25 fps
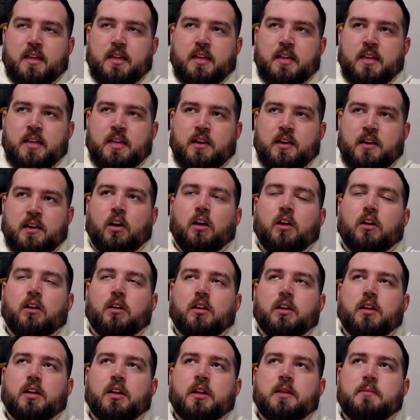
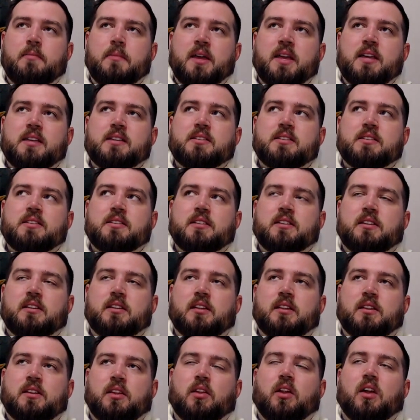it makes
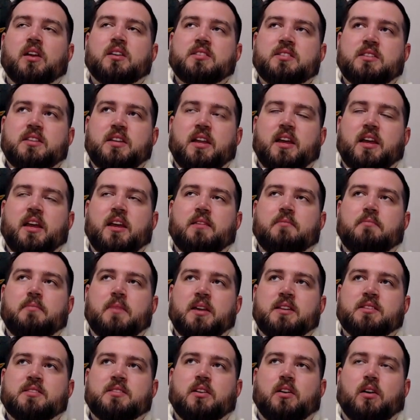the loss today
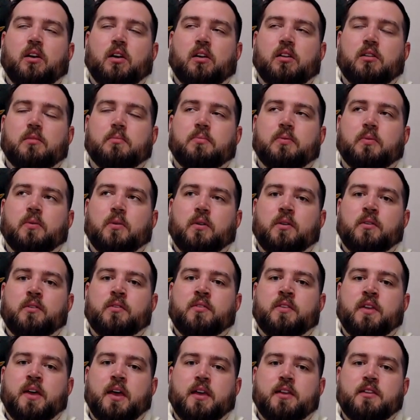makes it all
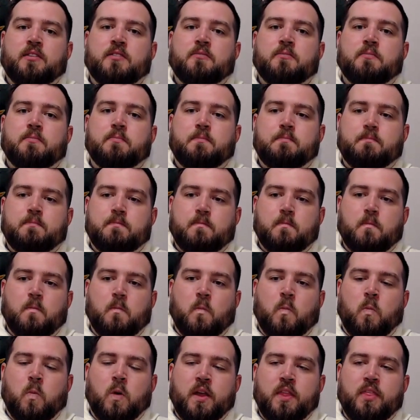important that you
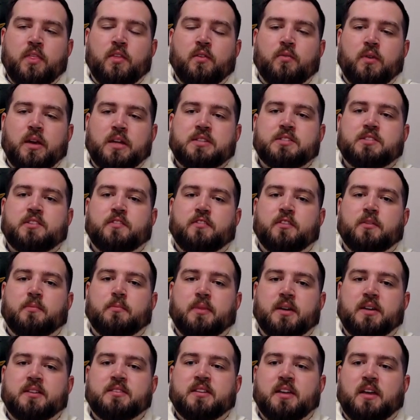win the rest of your
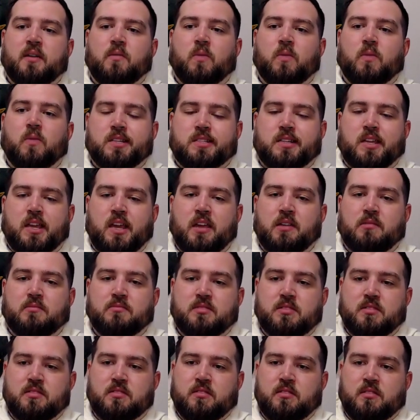Big Ten West
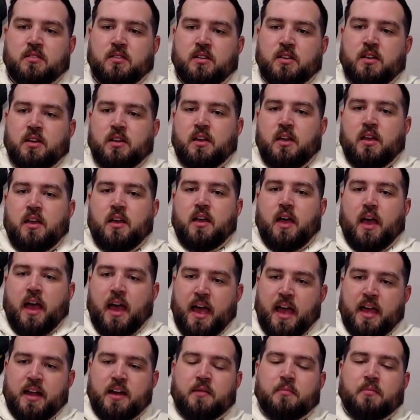games
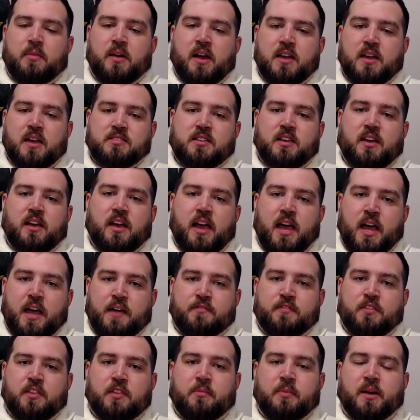at Nebraska
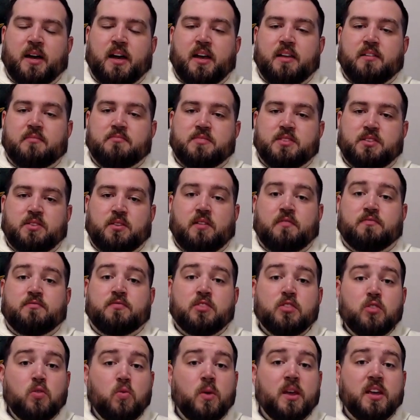after the bye. So you have
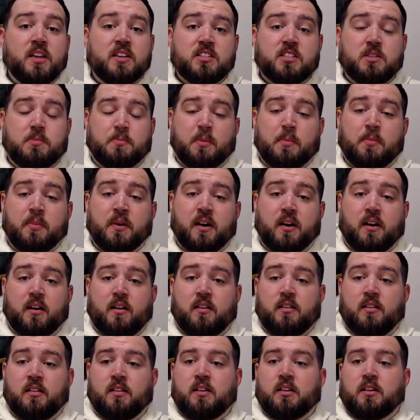2 weeks to prepare.
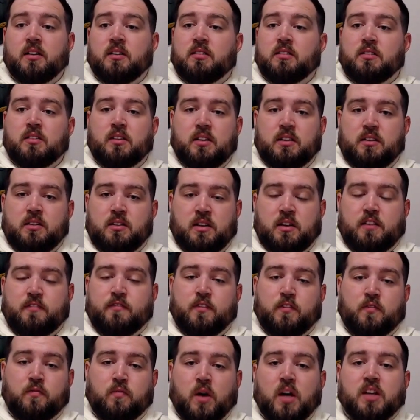And
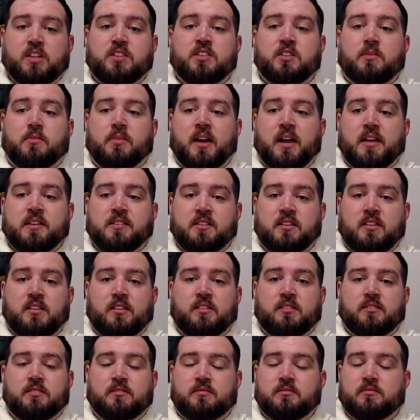if you've watched
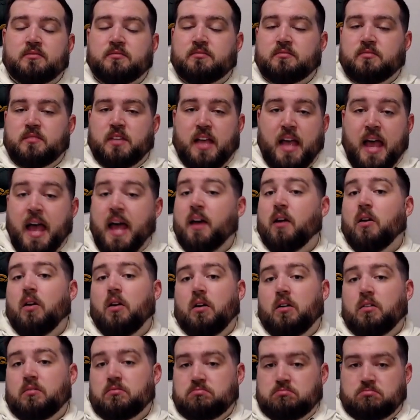Nebraska at
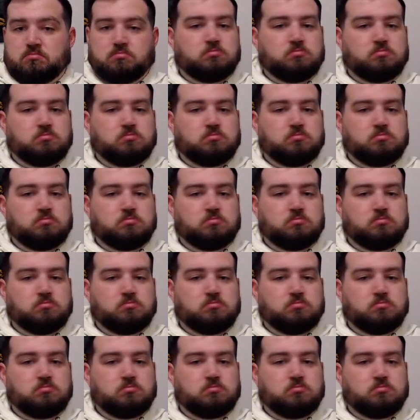all,